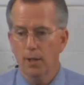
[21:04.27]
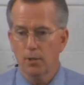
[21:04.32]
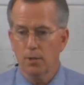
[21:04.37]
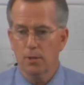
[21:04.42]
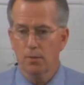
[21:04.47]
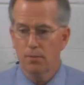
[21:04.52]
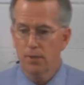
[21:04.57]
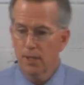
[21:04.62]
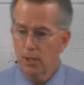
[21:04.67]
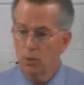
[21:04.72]

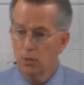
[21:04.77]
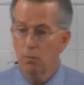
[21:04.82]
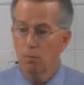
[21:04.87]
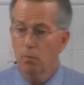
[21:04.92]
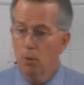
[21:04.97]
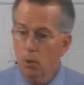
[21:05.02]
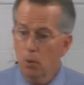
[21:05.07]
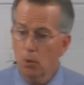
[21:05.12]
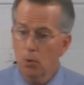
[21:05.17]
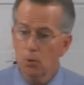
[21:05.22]
The Feast of
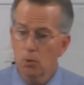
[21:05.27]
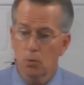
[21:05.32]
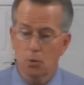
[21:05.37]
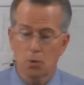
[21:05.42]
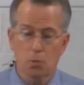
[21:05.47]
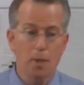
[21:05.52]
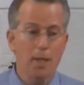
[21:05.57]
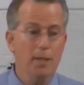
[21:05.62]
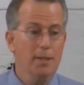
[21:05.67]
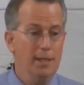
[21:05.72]
Booths
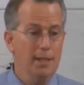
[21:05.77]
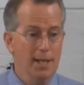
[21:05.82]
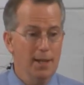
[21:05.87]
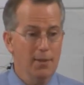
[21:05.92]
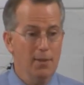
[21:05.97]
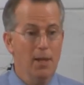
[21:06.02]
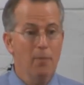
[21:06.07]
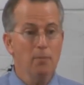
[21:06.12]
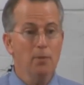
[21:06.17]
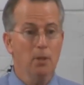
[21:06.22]
was meant to
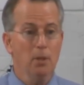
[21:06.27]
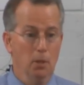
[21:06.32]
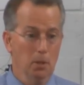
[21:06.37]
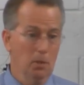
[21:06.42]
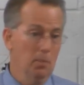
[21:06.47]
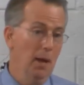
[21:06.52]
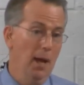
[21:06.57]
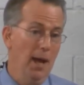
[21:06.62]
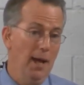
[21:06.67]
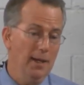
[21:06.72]
get them to
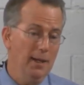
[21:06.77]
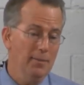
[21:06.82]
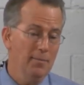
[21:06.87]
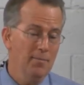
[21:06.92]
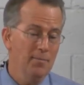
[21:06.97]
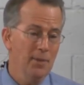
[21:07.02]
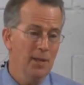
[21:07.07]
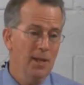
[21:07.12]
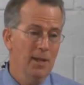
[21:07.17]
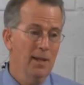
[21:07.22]
look back
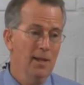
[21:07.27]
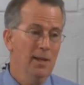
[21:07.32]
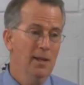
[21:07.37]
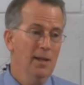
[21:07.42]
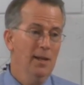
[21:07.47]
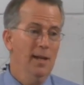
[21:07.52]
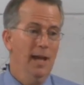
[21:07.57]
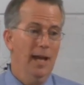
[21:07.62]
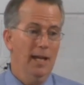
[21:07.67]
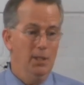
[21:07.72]

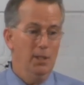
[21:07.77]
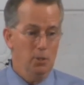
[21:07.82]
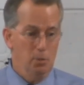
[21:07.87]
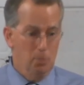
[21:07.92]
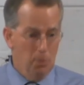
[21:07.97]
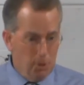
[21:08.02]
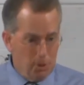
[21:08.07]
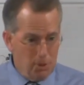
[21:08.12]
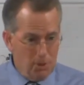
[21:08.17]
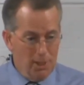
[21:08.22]
at his
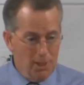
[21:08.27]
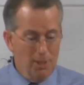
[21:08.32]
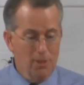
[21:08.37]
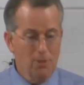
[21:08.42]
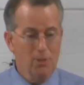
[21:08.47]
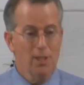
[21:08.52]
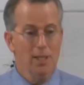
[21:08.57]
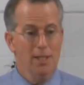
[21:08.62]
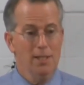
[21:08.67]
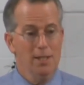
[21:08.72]

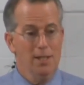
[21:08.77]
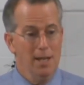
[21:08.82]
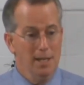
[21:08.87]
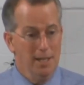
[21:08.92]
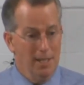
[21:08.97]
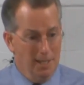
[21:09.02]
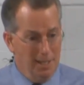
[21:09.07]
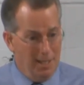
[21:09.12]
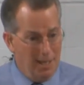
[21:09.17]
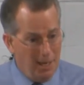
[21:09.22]
mercies in
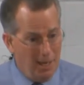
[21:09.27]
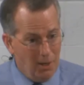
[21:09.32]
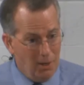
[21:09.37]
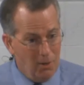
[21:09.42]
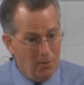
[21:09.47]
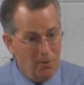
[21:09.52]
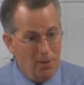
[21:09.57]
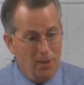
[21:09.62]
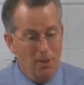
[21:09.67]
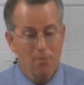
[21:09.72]
taking care
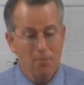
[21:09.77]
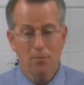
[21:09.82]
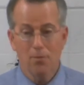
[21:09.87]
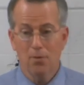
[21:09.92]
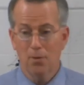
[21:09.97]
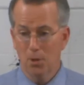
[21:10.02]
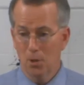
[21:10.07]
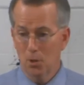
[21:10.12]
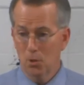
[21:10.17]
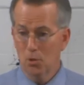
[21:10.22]
of them
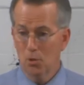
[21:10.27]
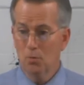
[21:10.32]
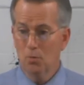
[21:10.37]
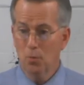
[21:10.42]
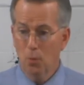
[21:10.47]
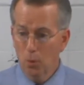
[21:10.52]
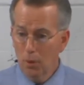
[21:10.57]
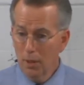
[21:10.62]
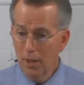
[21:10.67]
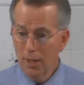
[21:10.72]
for those
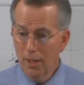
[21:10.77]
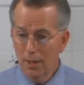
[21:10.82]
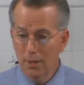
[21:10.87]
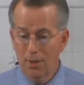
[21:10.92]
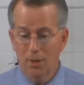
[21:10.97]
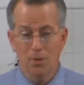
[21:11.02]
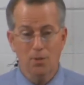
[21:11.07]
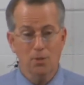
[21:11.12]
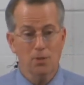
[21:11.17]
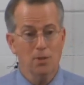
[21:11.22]
40
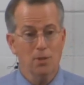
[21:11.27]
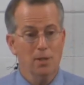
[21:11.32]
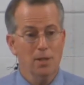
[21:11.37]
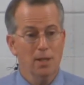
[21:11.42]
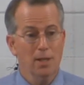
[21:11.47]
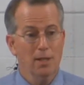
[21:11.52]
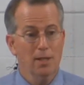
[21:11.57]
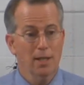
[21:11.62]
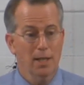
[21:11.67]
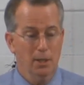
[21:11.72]
years
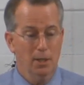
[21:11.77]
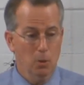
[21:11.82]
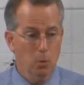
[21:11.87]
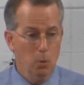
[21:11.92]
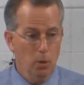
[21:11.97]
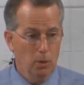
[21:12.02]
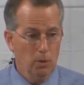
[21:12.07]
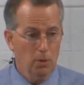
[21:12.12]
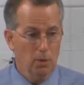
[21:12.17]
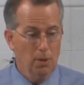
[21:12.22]
in the
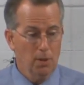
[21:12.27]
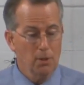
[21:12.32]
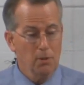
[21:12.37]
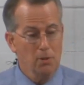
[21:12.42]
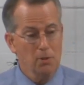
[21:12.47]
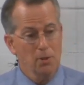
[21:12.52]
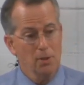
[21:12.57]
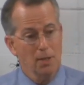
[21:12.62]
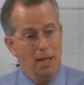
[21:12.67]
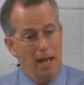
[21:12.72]

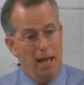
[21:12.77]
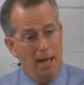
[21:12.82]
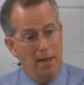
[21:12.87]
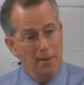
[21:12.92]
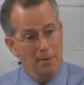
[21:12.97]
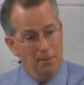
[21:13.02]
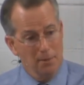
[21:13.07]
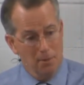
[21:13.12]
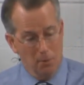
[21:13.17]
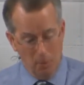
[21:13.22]
wilderness
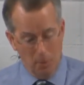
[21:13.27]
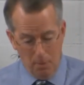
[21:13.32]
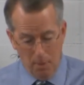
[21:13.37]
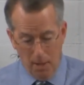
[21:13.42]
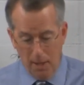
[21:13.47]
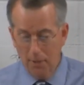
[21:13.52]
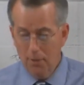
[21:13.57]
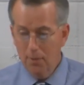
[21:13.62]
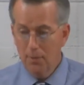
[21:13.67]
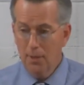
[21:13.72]
and the
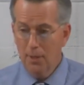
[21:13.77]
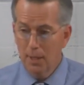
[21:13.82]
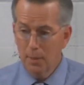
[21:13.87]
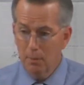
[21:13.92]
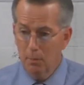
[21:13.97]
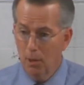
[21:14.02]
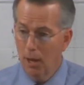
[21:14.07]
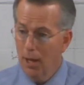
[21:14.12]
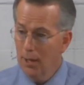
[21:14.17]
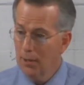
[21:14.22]
reminder that he
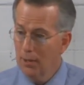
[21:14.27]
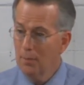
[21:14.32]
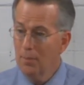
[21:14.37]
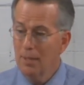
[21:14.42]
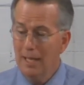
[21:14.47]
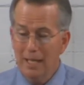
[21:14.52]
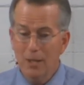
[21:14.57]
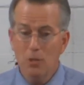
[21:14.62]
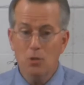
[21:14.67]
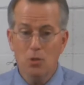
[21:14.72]
brought them
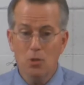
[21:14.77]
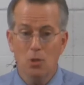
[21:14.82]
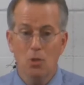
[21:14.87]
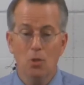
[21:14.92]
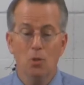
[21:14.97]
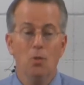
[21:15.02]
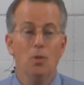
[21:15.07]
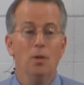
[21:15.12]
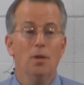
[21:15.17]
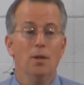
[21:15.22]

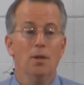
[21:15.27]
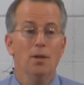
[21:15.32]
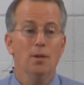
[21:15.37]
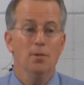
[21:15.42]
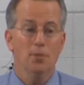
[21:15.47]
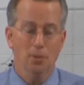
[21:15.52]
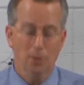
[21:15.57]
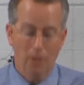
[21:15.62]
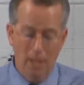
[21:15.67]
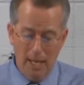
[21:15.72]
into
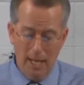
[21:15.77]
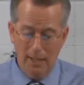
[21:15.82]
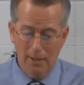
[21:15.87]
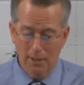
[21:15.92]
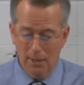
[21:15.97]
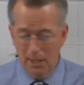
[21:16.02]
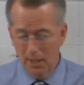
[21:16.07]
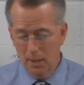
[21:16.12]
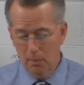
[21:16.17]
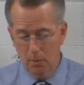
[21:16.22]
the land
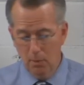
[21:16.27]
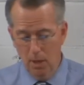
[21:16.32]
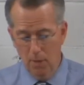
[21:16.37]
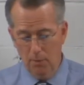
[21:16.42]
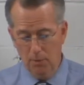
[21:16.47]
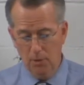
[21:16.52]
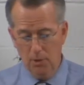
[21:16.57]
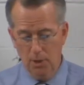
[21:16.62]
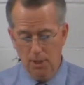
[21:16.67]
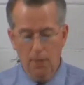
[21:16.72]
that he had
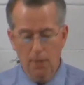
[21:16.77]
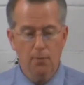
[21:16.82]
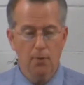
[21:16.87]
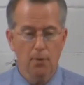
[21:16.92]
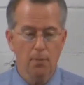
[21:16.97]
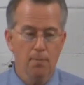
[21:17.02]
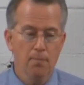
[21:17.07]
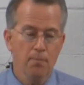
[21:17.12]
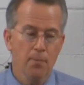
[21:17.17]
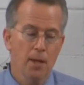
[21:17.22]
promised to give
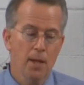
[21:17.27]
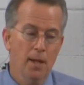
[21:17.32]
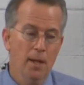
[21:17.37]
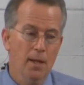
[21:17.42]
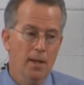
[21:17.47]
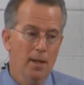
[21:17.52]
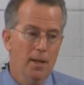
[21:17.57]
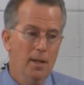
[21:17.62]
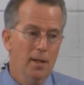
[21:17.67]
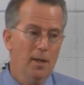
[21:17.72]
them.
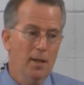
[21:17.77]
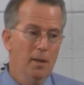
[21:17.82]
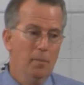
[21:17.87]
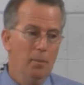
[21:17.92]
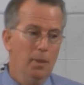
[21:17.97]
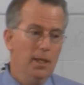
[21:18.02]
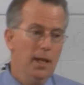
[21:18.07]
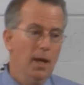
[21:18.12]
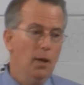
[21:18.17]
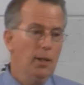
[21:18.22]

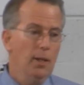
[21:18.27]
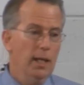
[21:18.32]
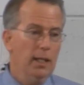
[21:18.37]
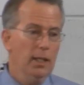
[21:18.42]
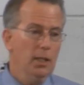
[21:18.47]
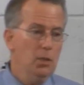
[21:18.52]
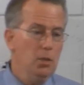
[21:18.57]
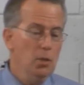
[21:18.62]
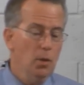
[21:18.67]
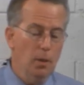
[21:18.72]
But now,
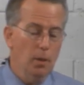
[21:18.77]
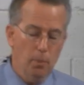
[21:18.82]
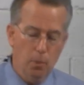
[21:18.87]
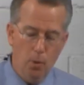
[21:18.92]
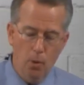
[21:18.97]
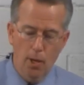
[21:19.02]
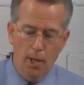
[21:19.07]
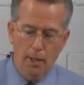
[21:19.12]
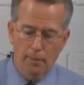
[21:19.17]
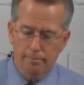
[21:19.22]
getting to our
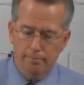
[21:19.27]
point,